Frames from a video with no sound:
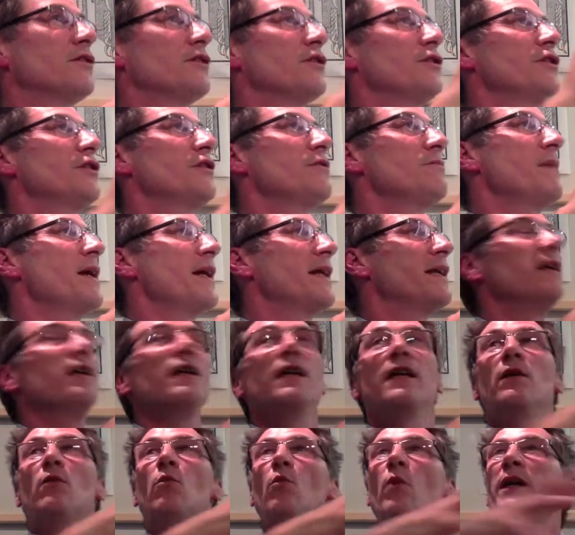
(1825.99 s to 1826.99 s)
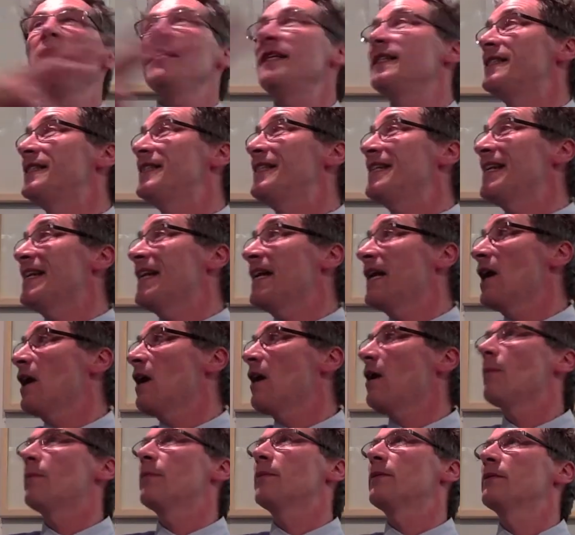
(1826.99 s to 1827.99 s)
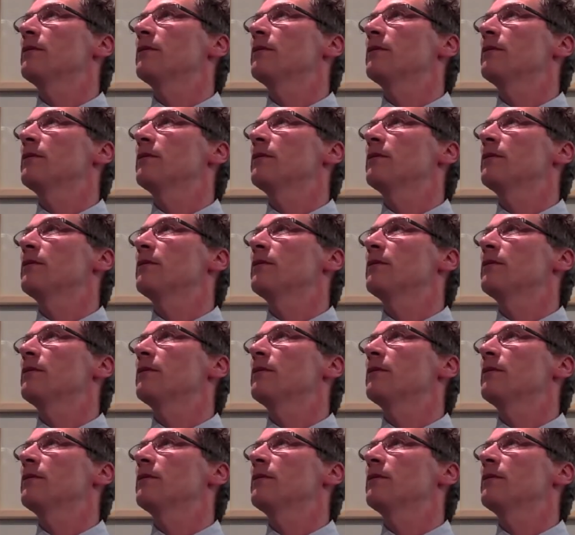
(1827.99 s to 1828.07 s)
two men, when he's digging up